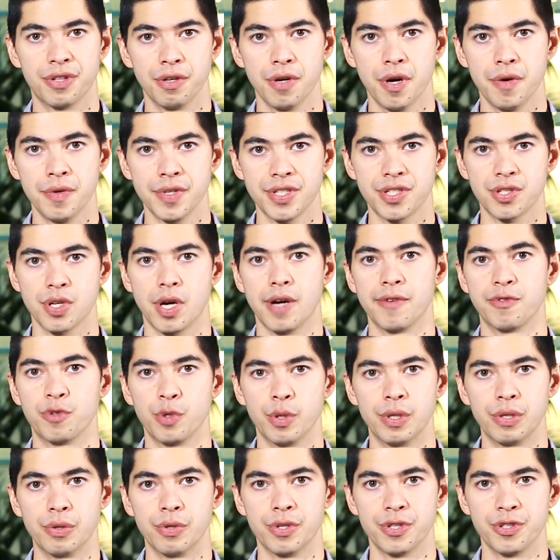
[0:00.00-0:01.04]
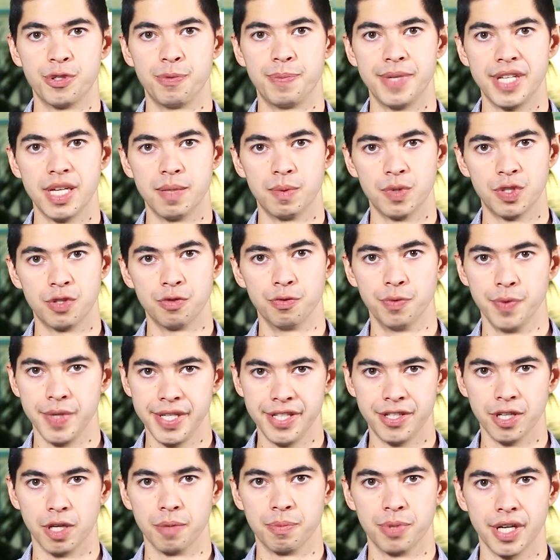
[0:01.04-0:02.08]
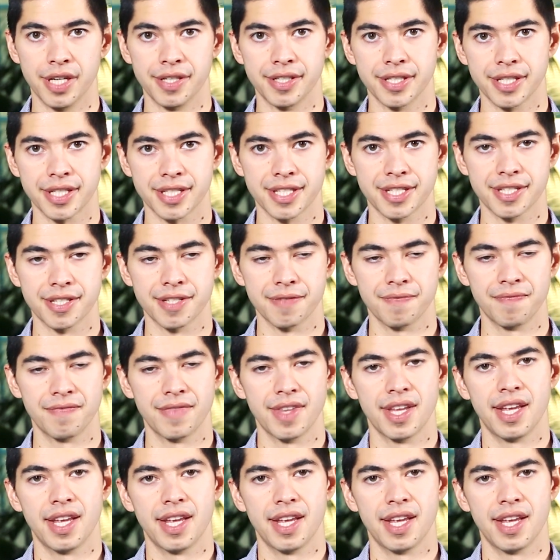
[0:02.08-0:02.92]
their own software in order to be able to read our products.